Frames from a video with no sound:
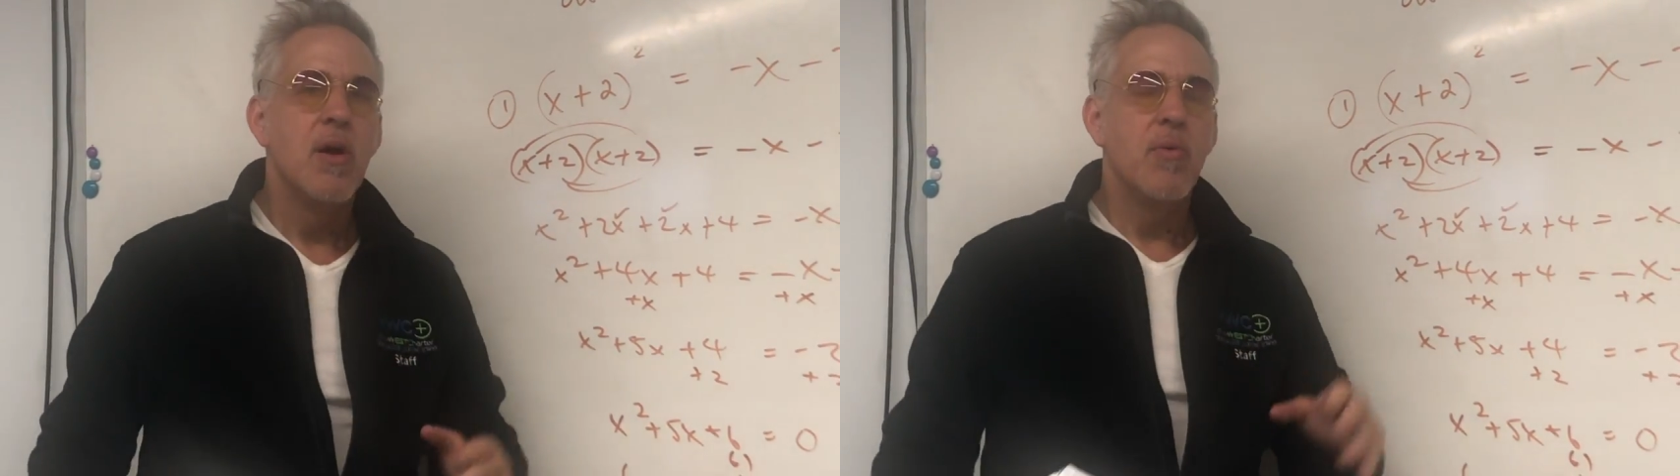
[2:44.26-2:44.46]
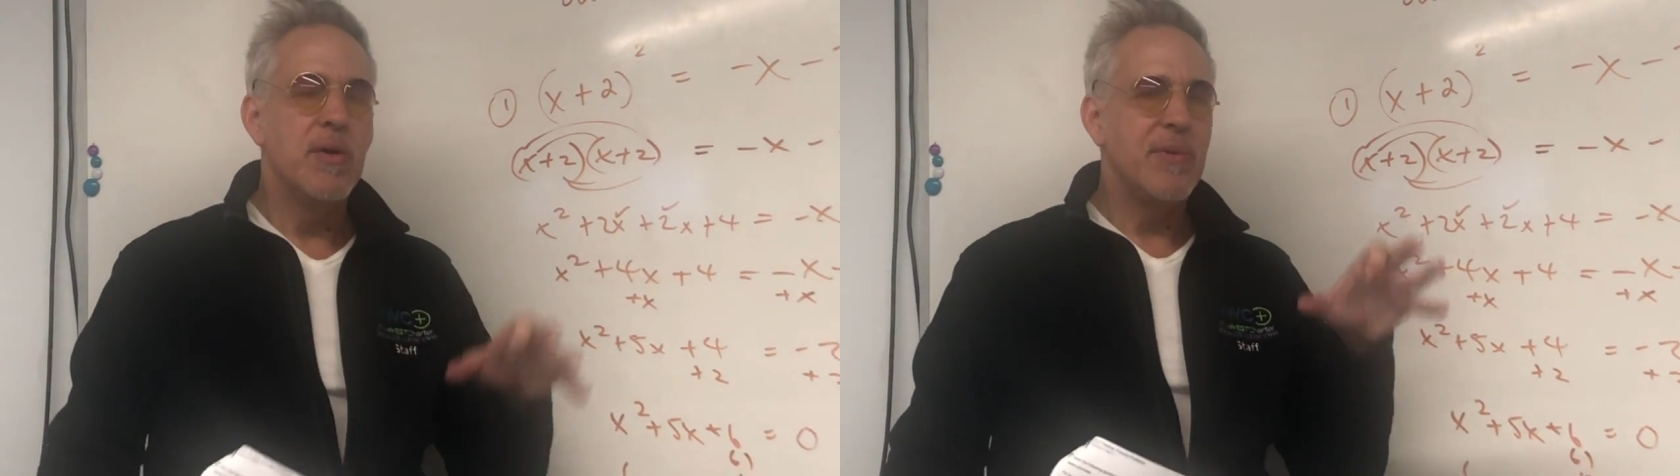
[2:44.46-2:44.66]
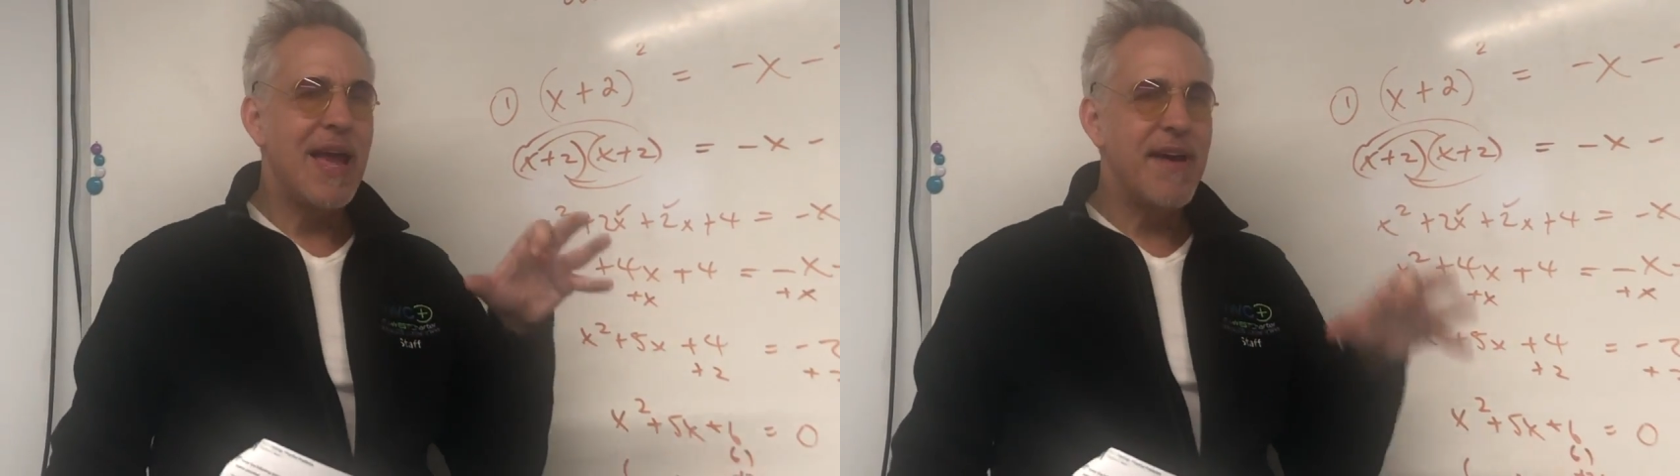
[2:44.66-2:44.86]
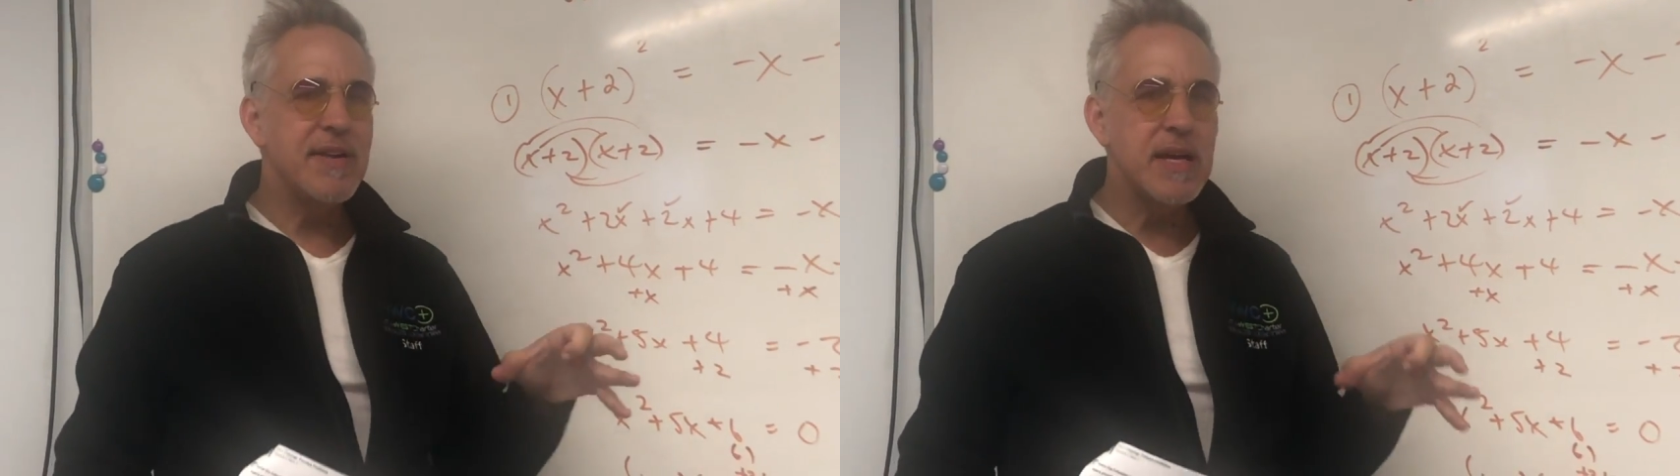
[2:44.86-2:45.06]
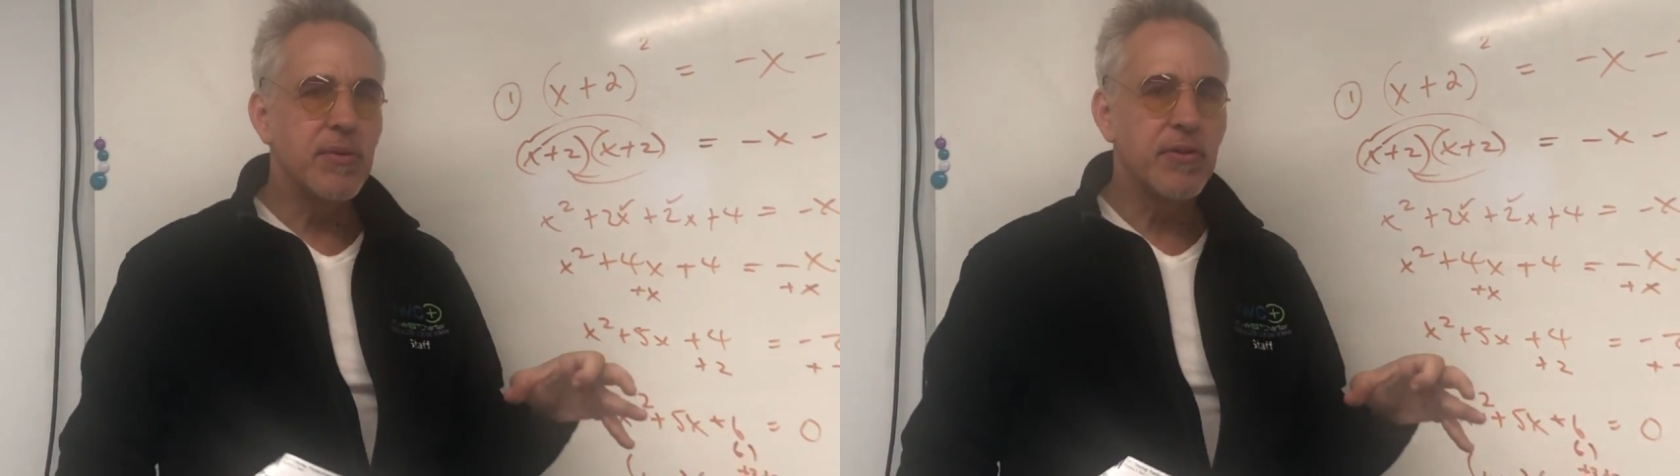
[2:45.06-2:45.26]
when we have
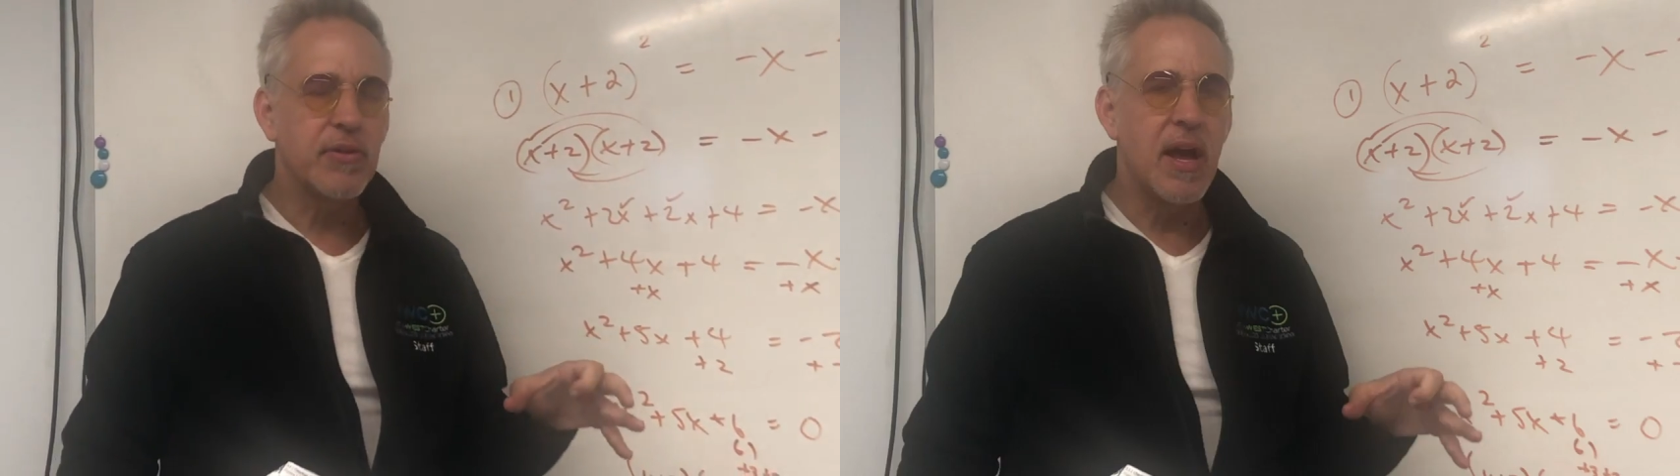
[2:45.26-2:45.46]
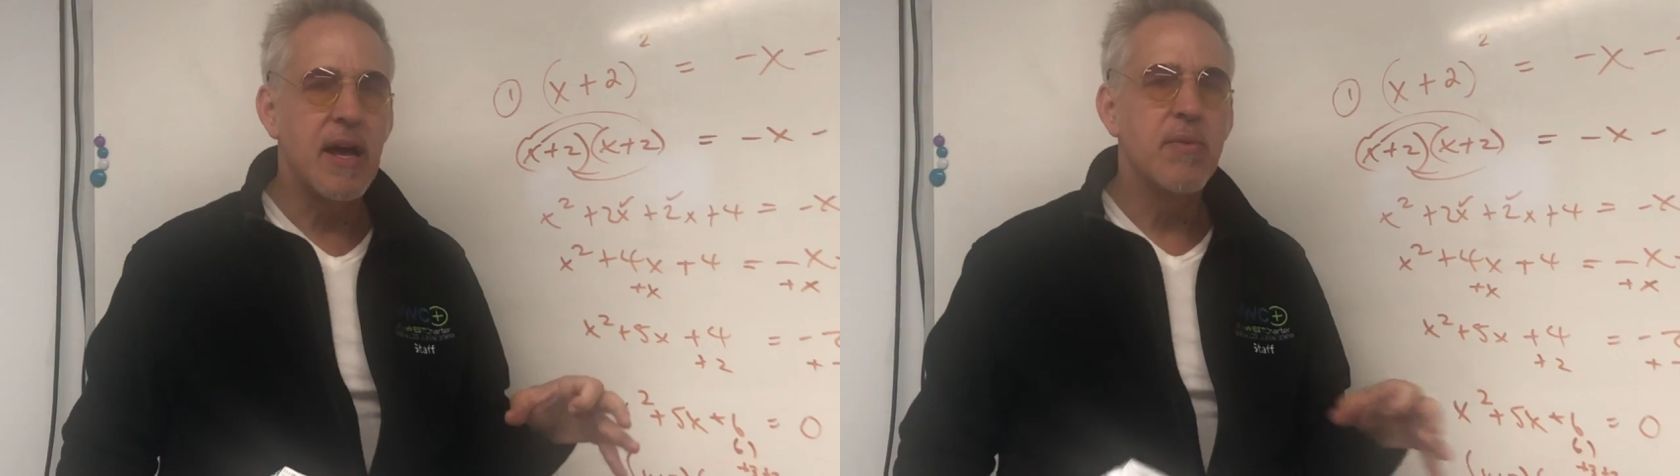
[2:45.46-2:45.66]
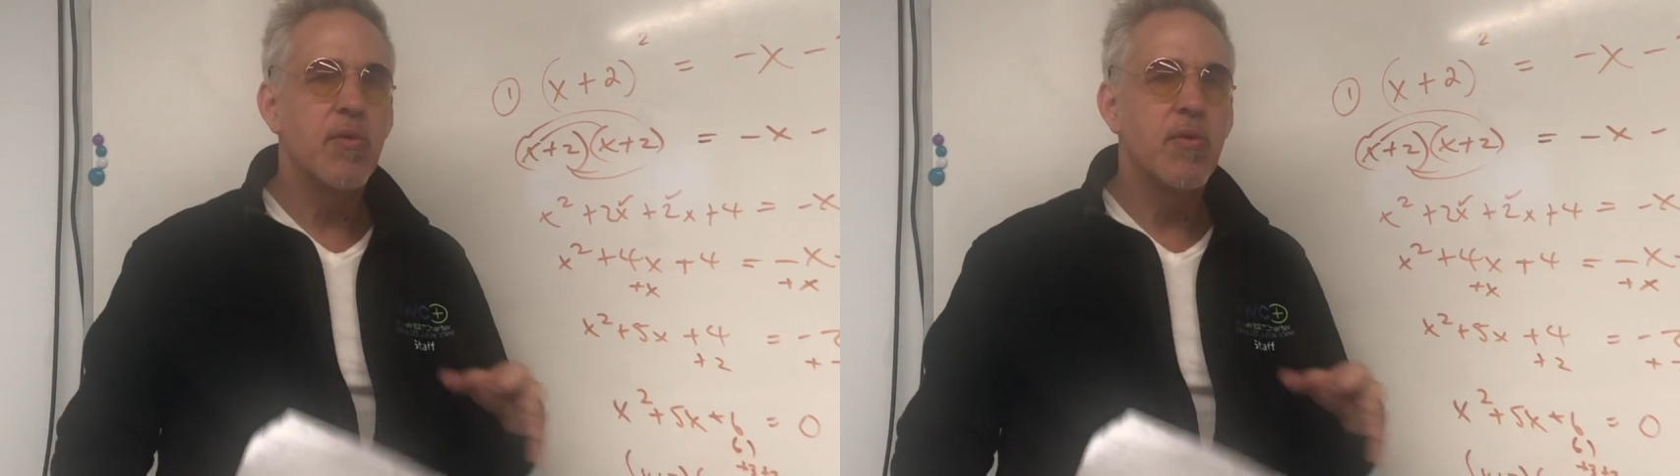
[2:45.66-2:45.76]
an equal sign,